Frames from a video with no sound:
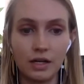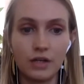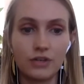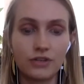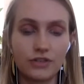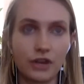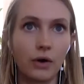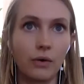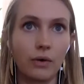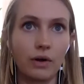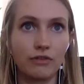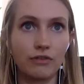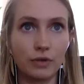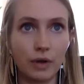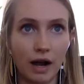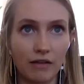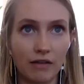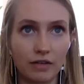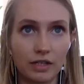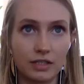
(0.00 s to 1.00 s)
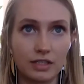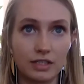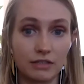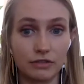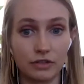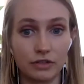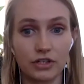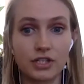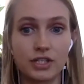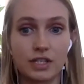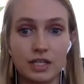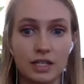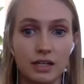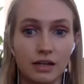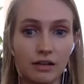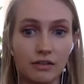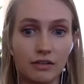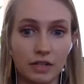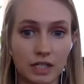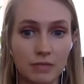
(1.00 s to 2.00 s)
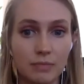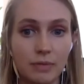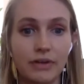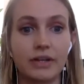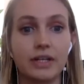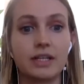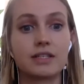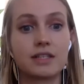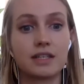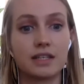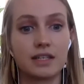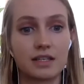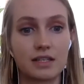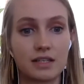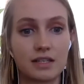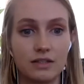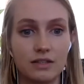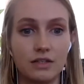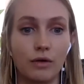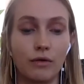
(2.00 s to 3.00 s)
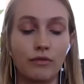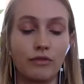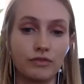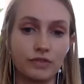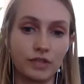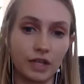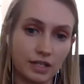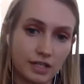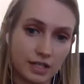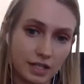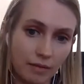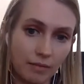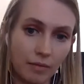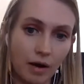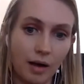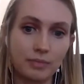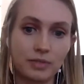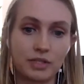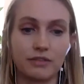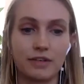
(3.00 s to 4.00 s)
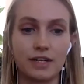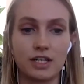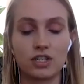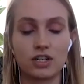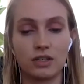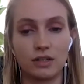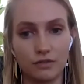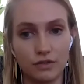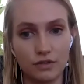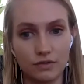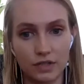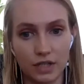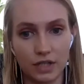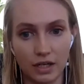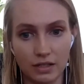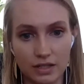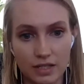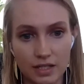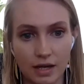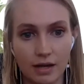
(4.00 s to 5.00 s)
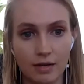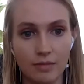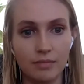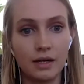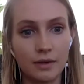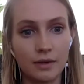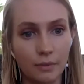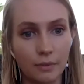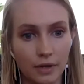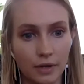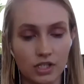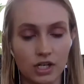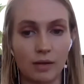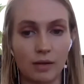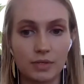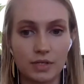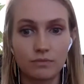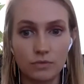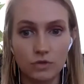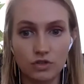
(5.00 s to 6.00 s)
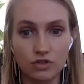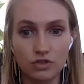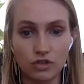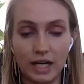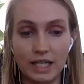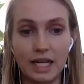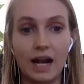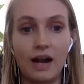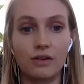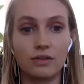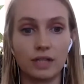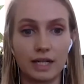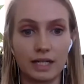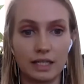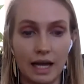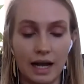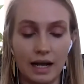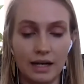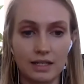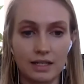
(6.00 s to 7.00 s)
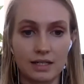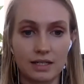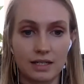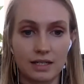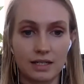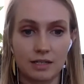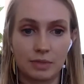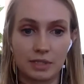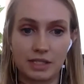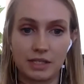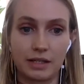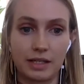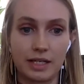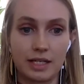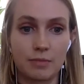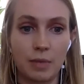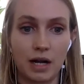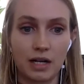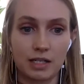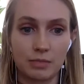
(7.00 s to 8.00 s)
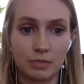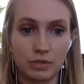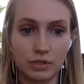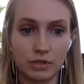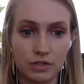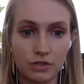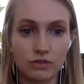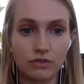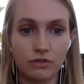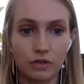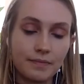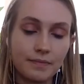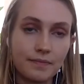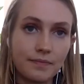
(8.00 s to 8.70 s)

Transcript: So if you have a diversity of experiences, you know, if you've done some observation, if you've done some workshops, trying to outline that as explicitly as possible is useful.